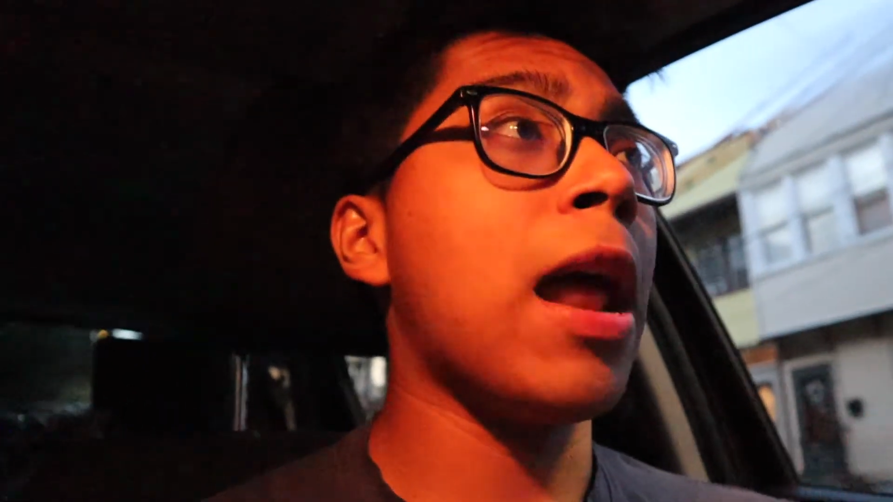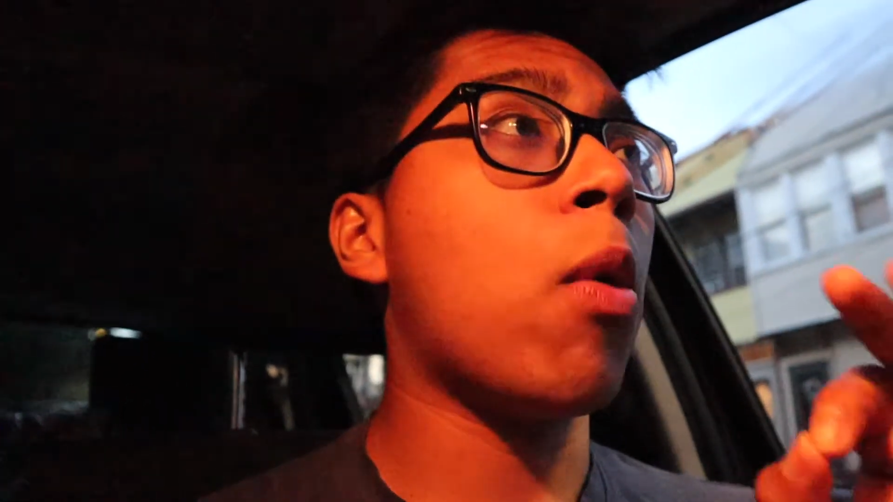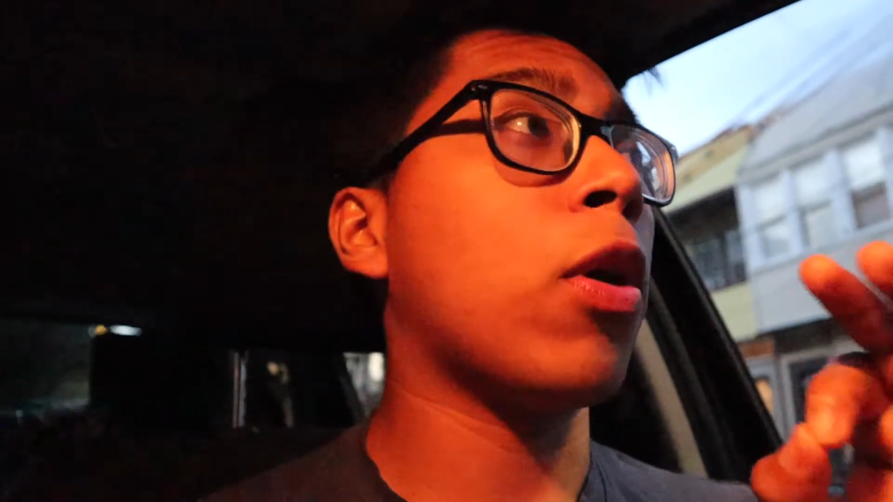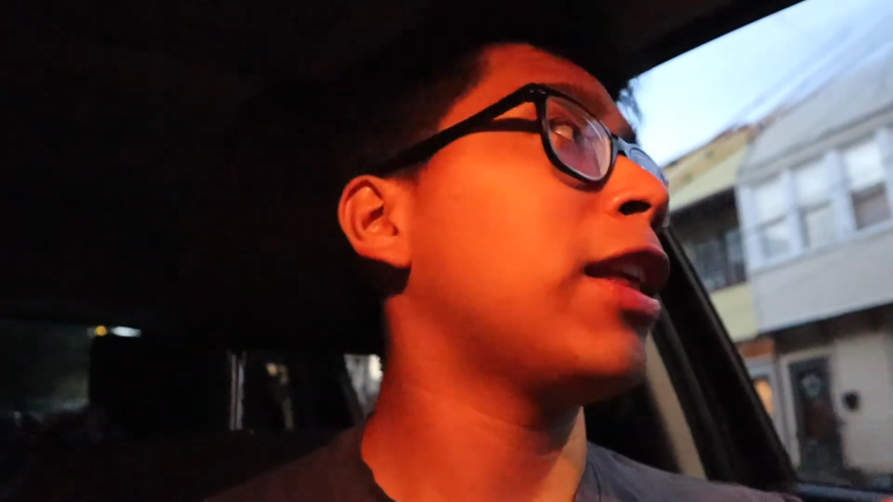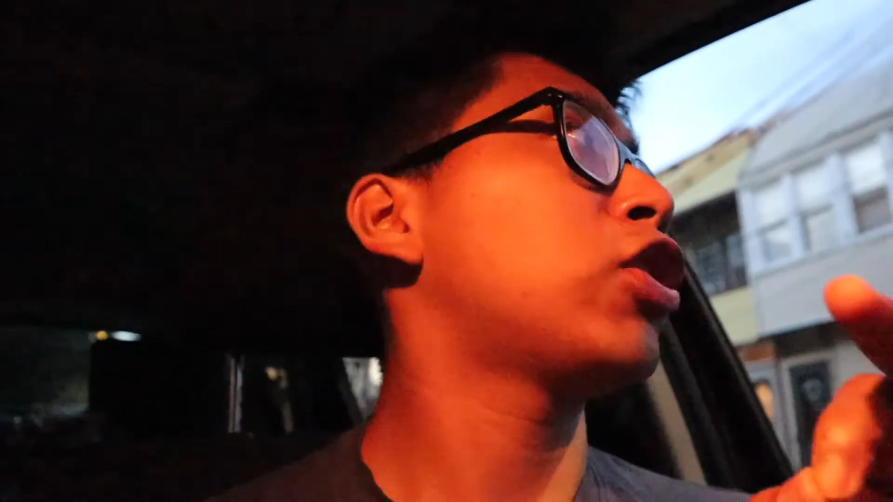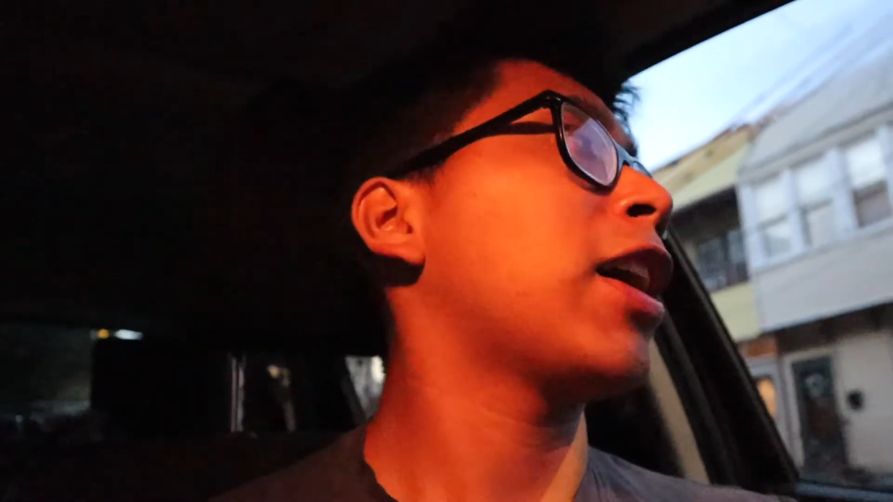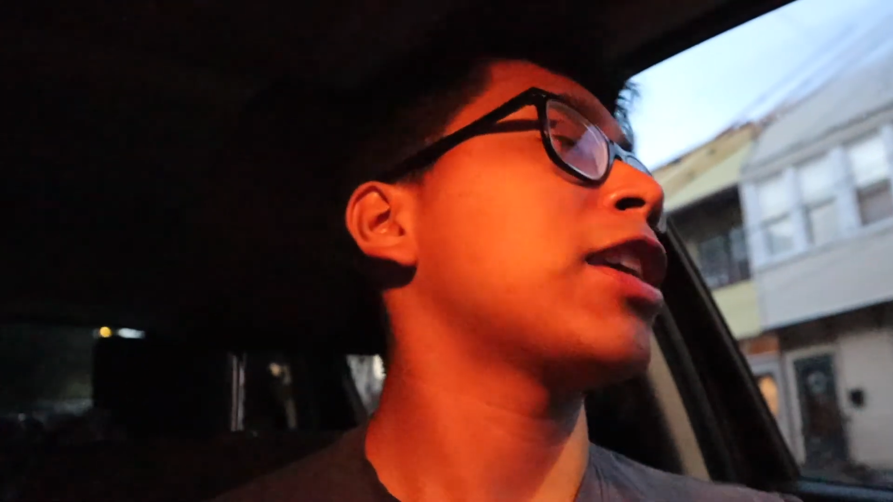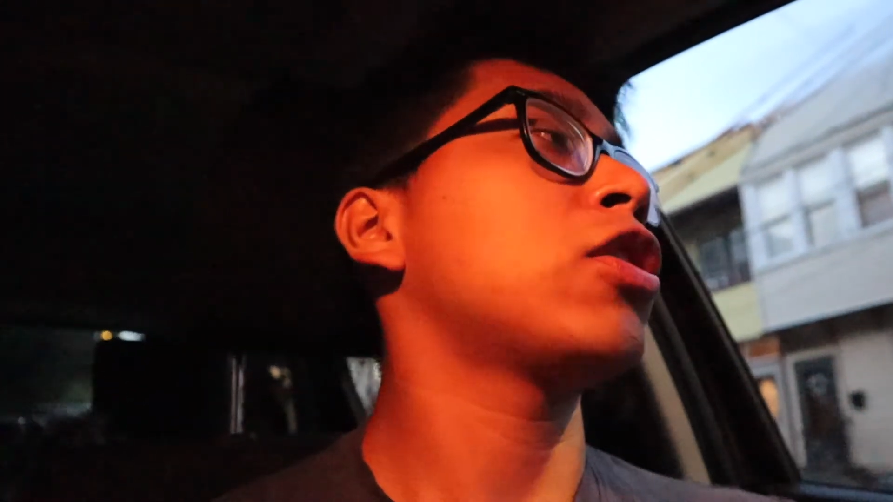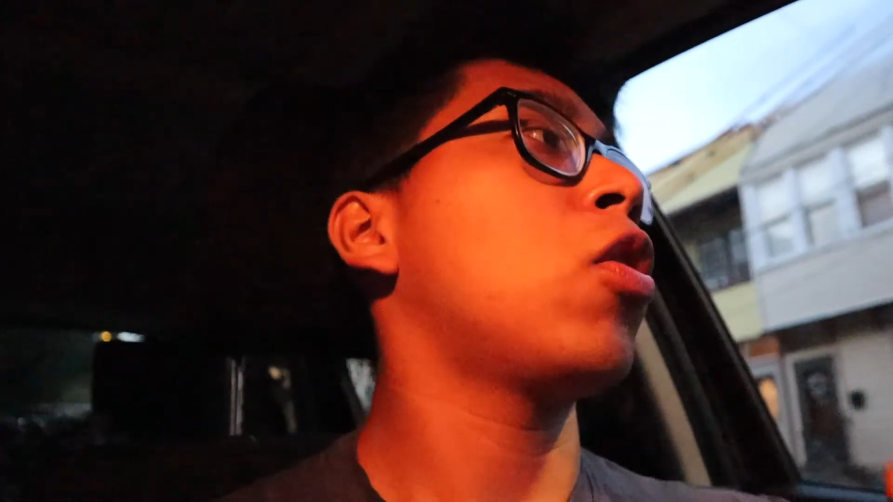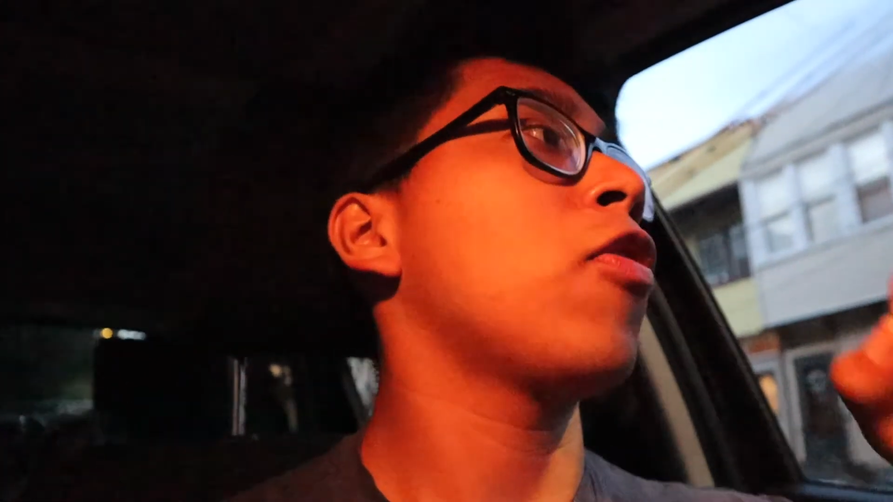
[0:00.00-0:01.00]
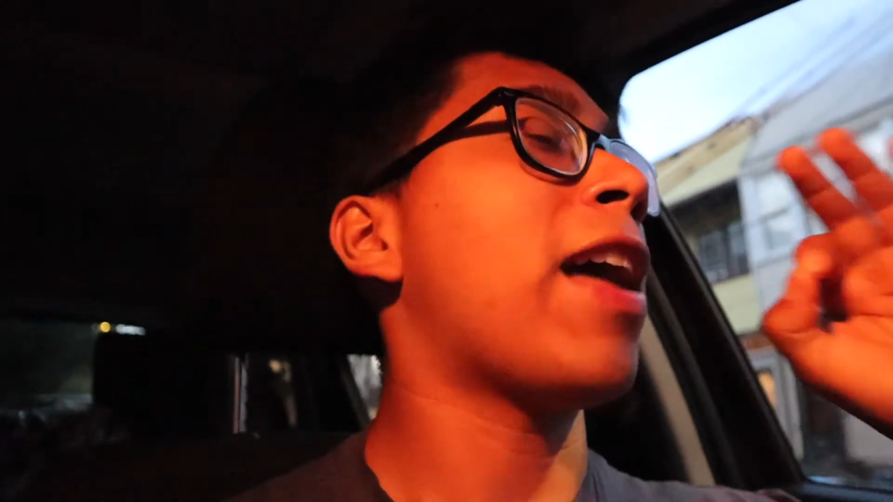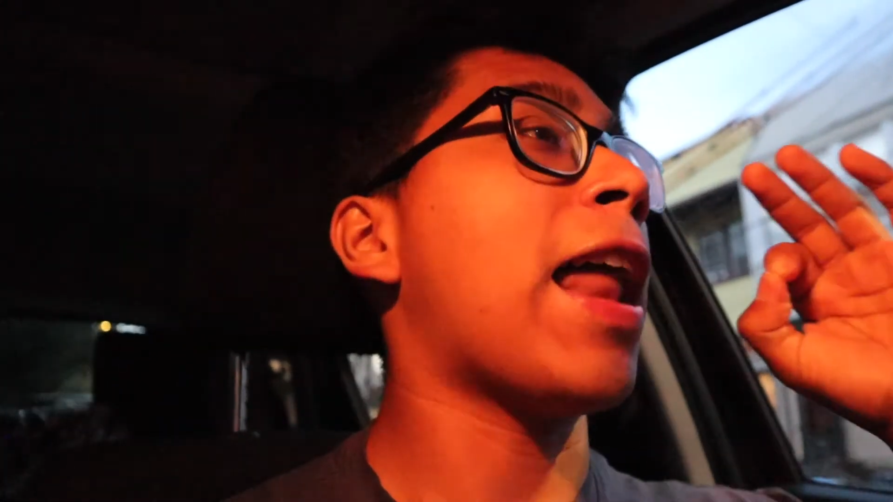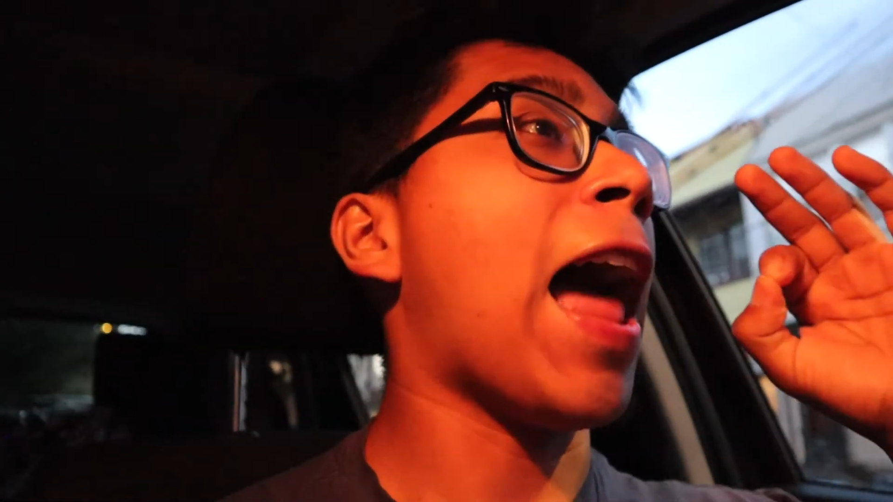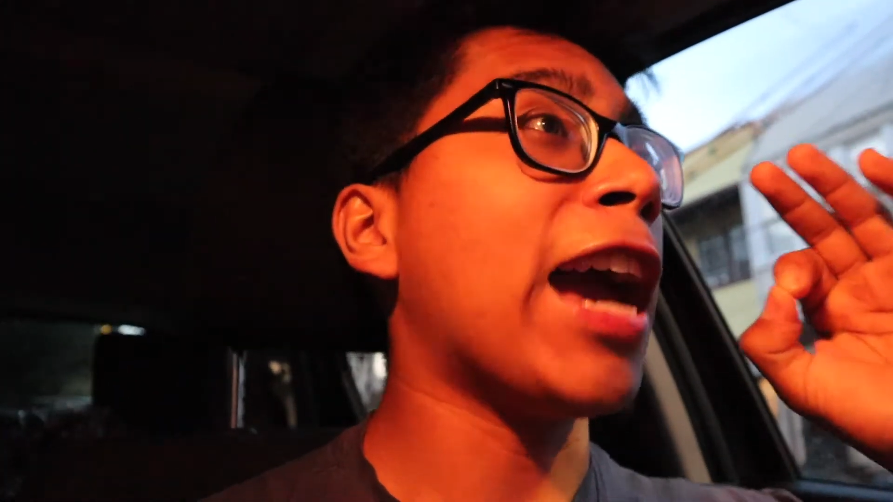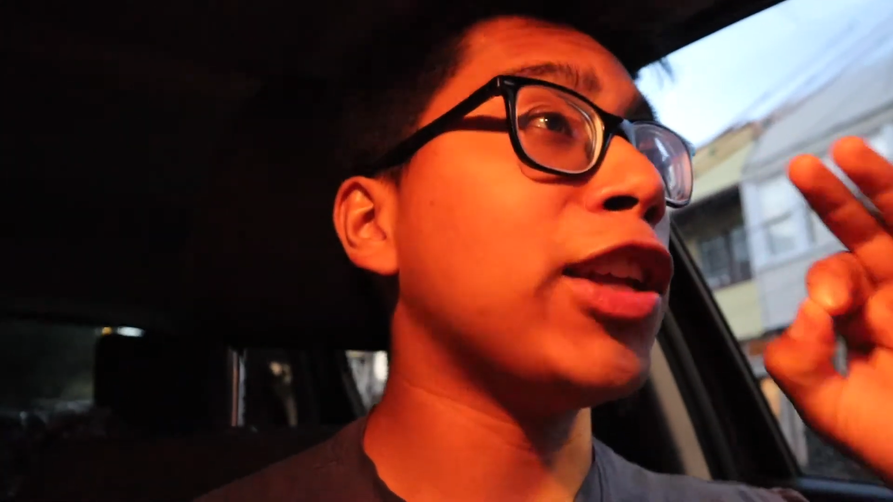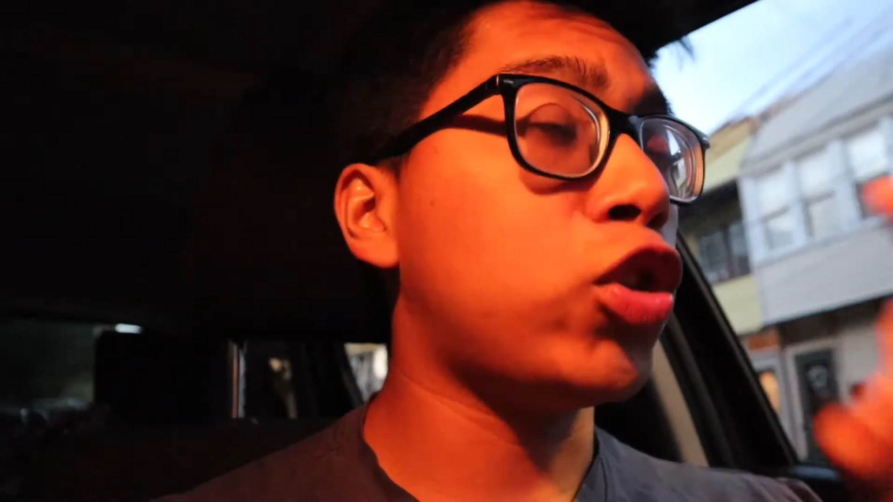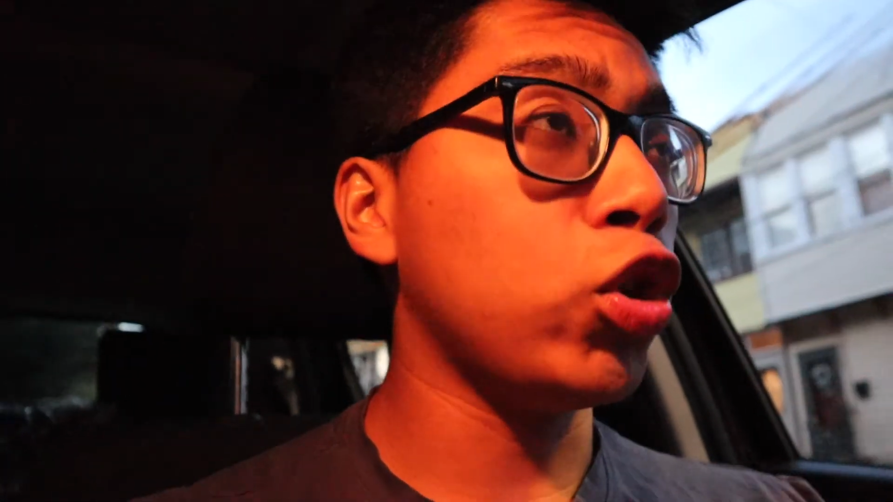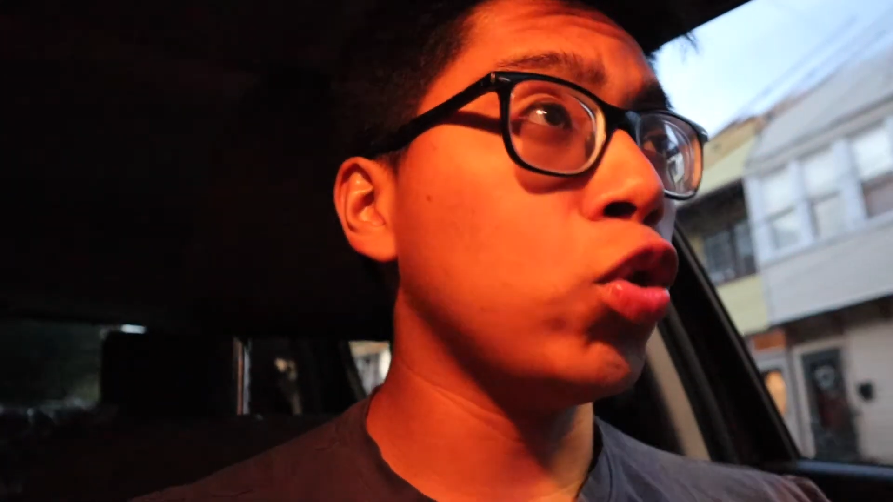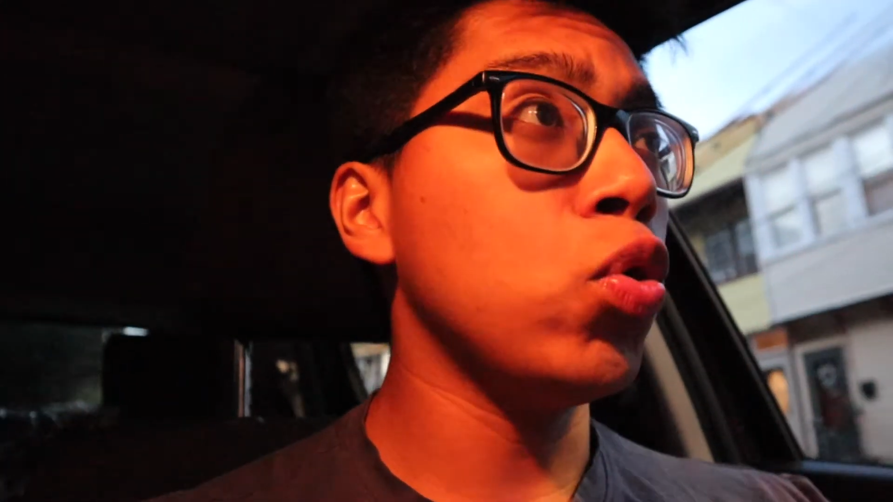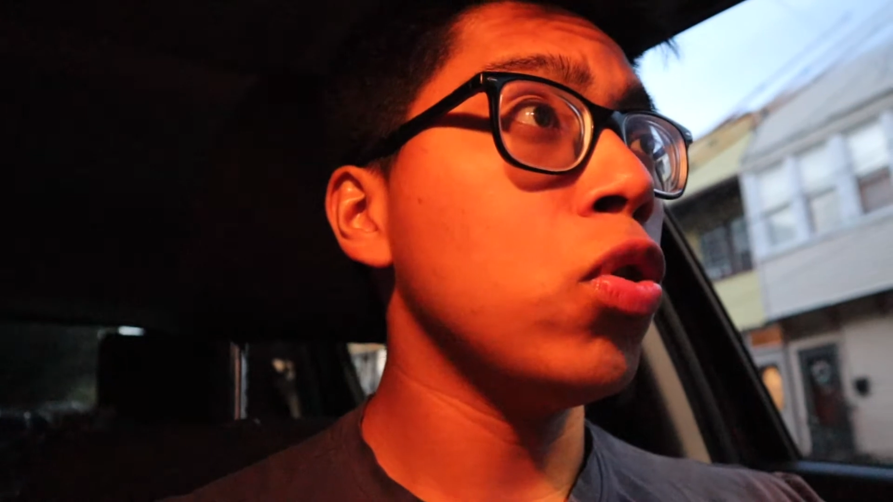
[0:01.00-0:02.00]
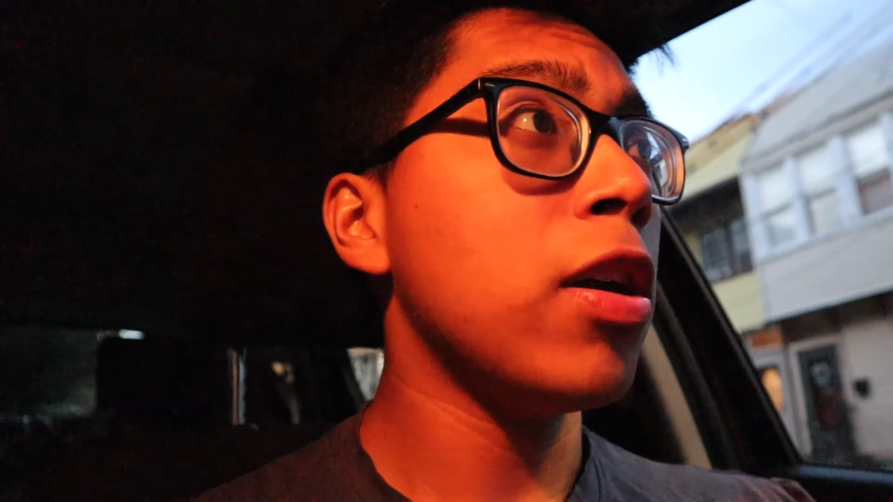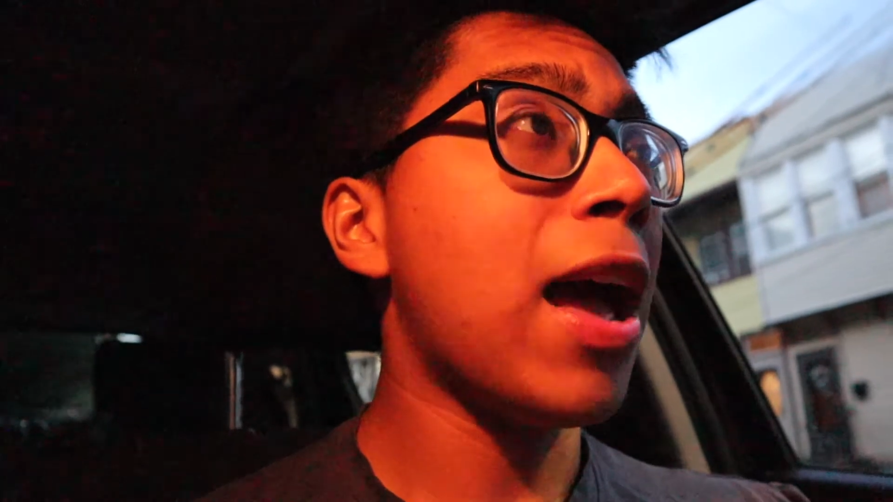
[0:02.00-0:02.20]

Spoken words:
I want to let you guys know that I do